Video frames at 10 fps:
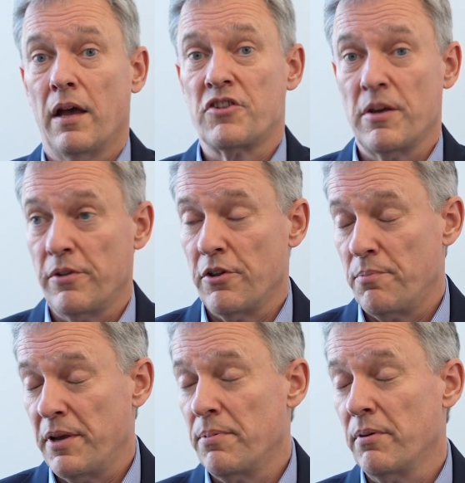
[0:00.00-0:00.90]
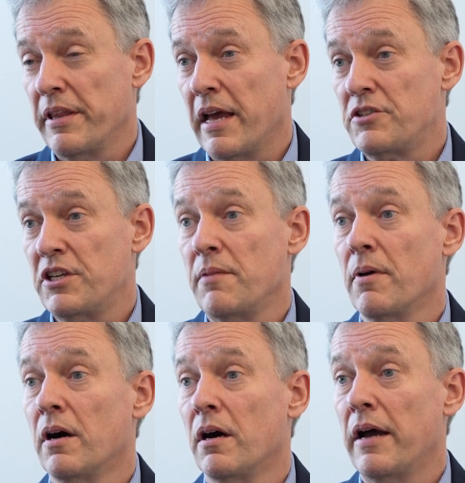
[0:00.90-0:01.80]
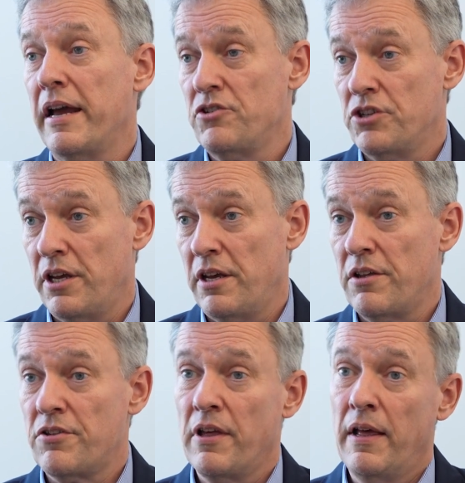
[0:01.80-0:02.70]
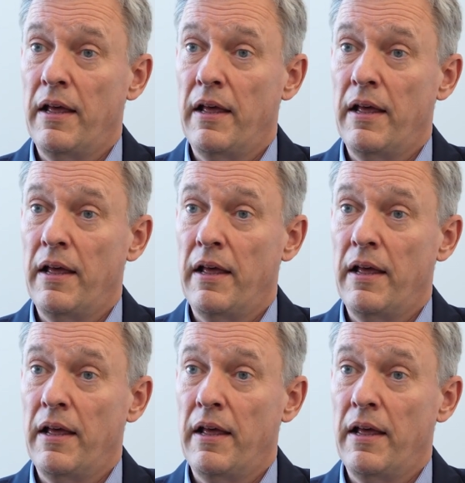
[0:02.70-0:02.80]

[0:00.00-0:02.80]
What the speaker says: Some of the people in that team are engineers,